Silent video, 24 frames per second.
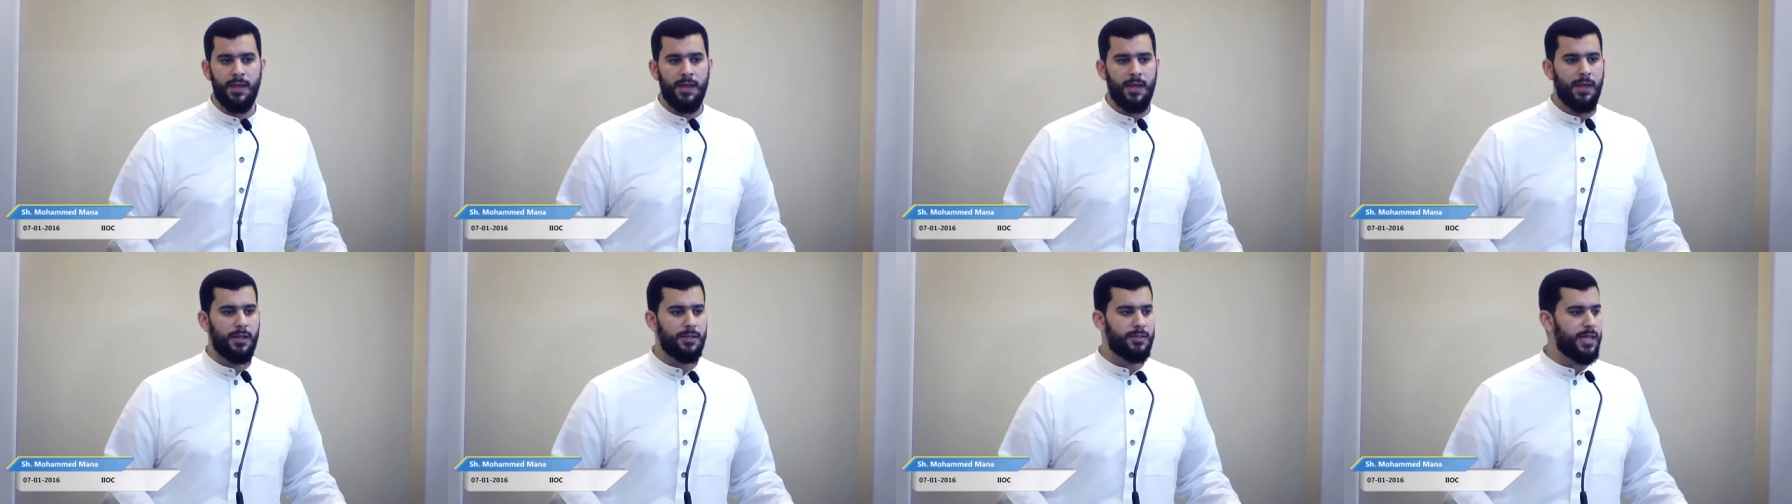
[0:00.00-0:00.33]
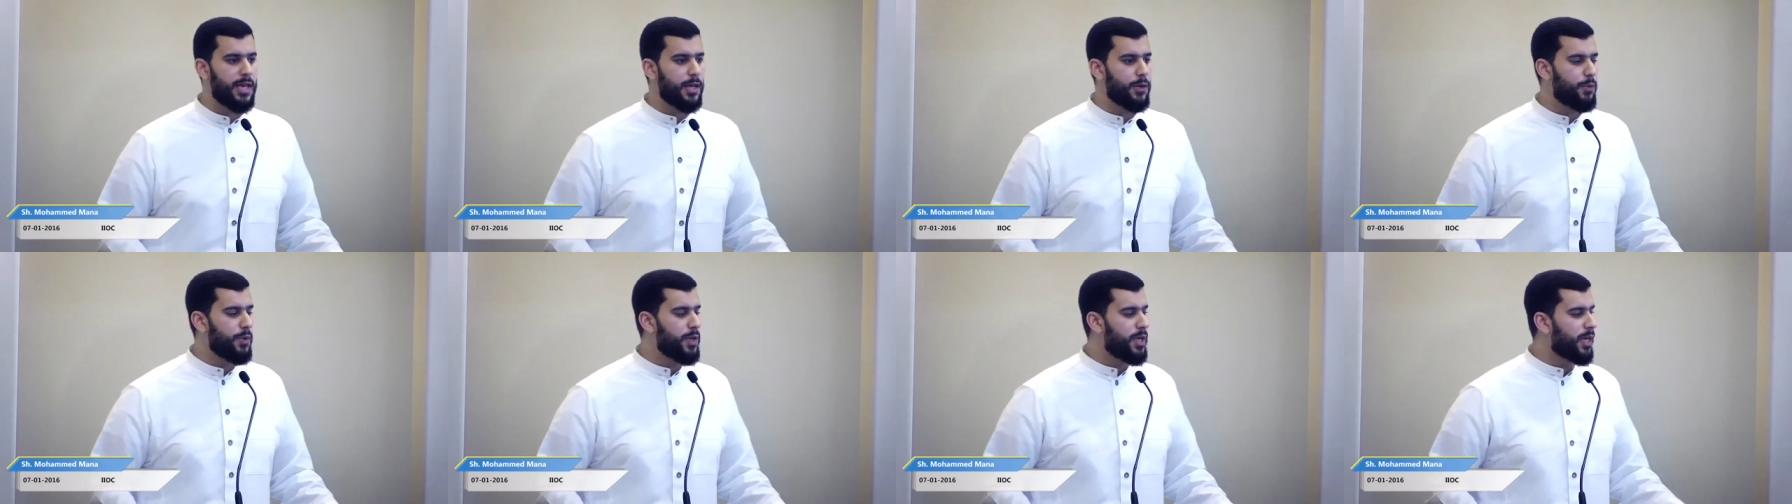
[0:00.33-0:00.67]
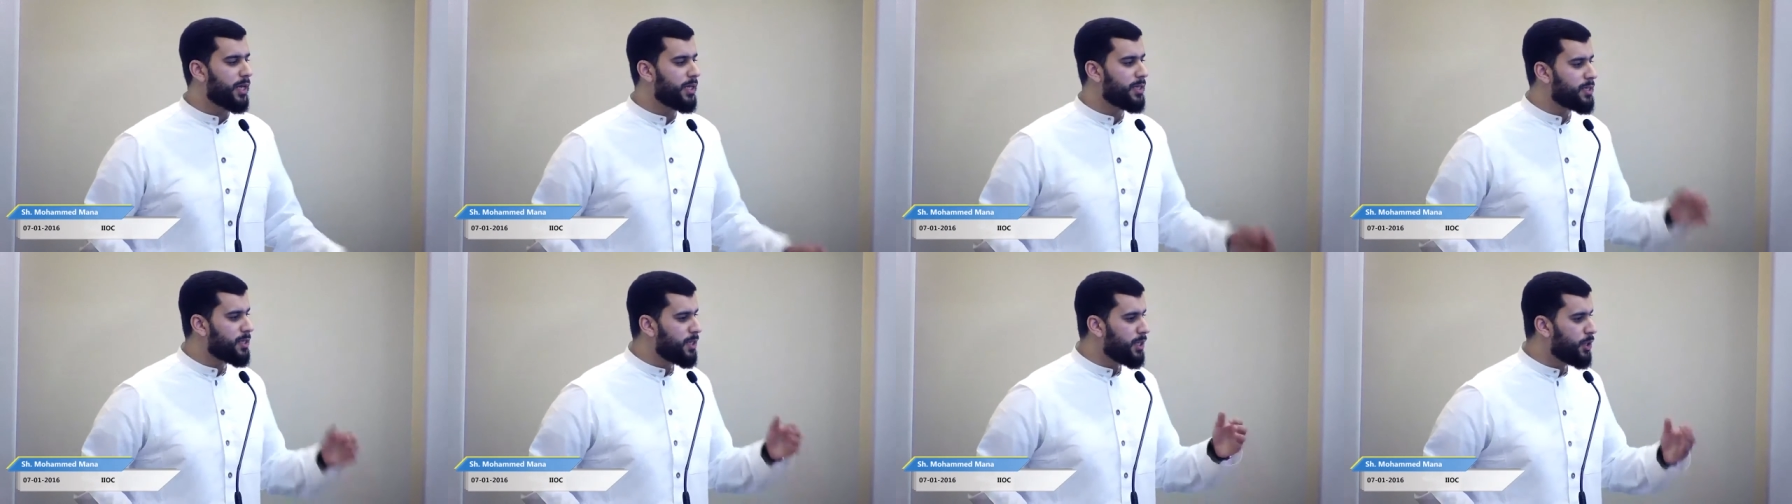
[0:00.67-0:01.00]
is that we
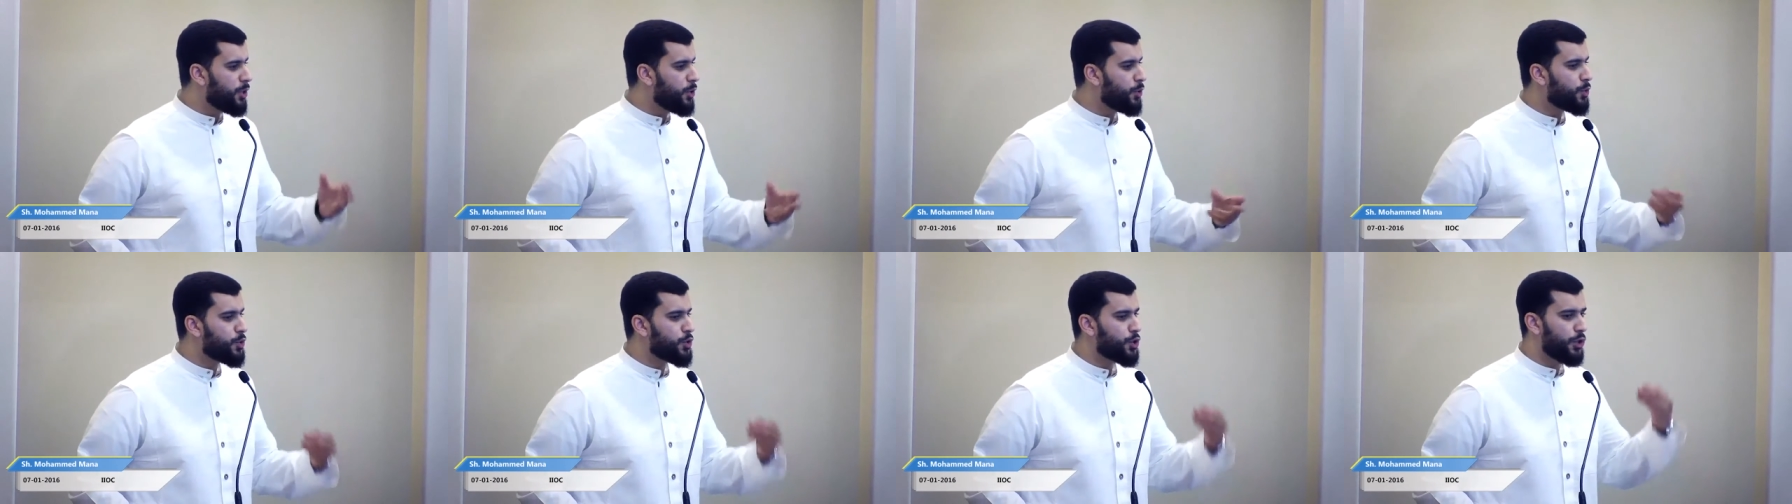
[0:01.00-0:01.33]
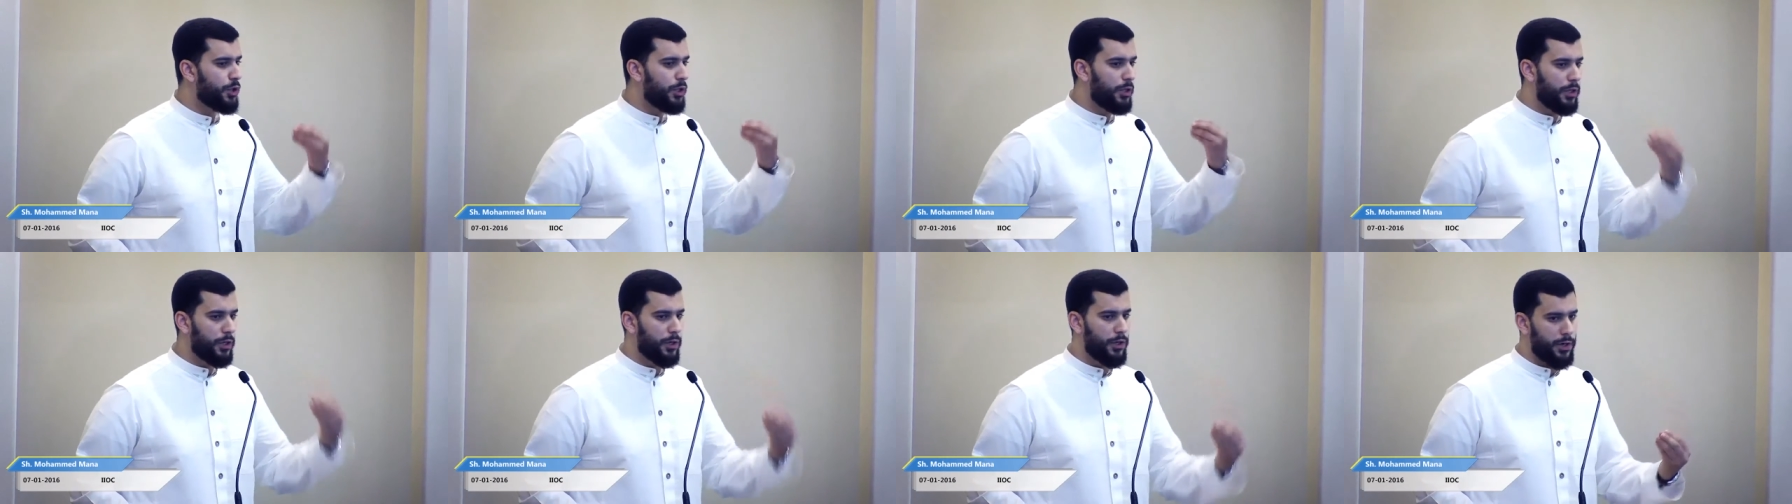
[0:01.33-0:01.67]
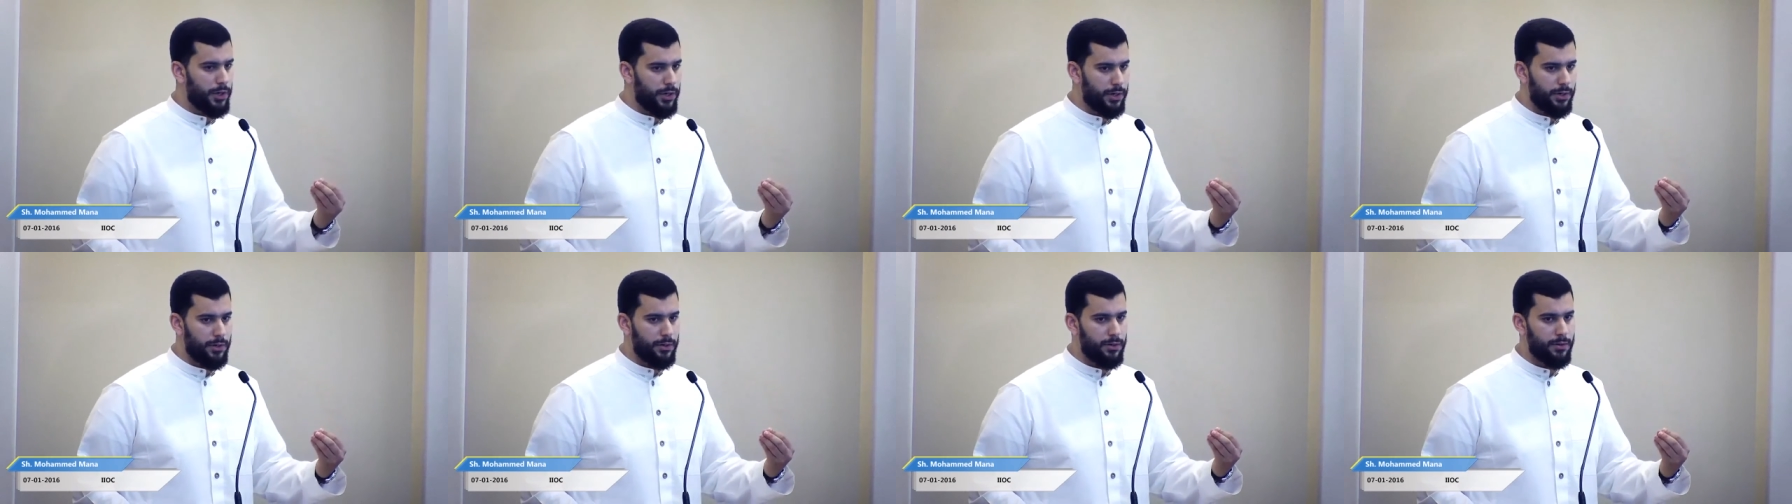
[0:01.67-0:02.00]
continue to
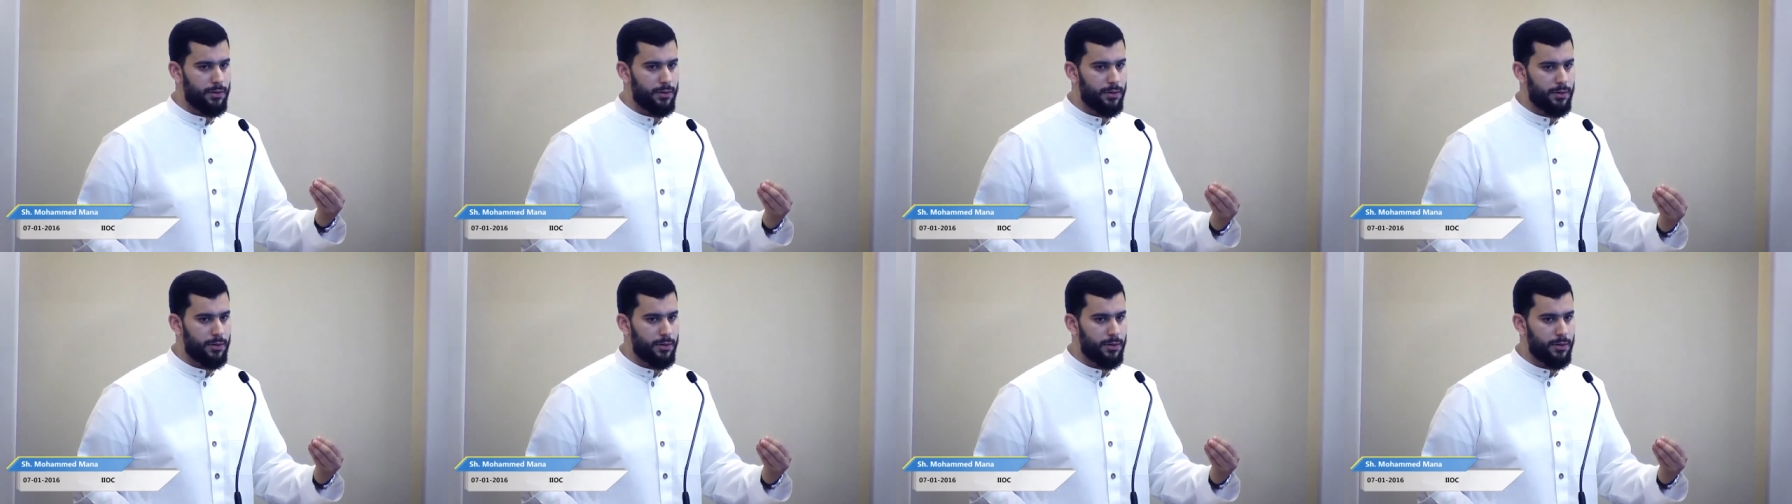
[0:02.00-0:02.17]
learn